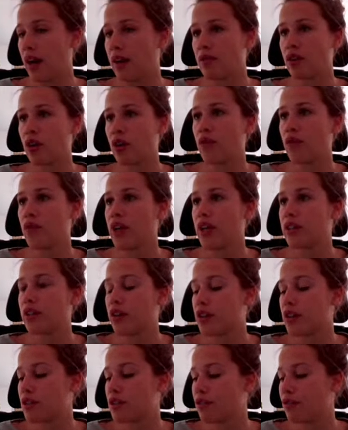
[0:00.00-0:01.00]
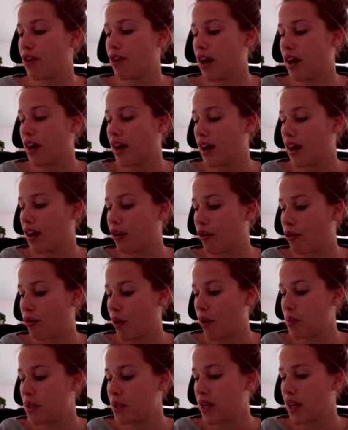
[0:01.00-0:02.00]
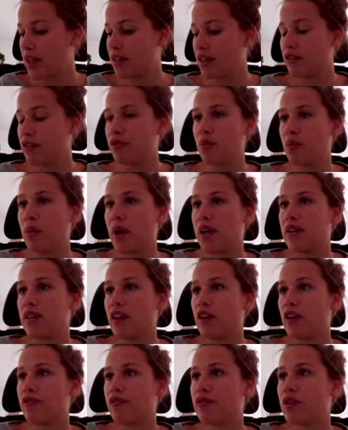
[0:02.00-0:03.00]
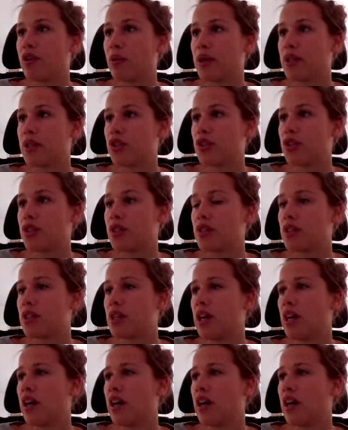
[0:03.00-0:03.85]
contact us via our website if you might have questions.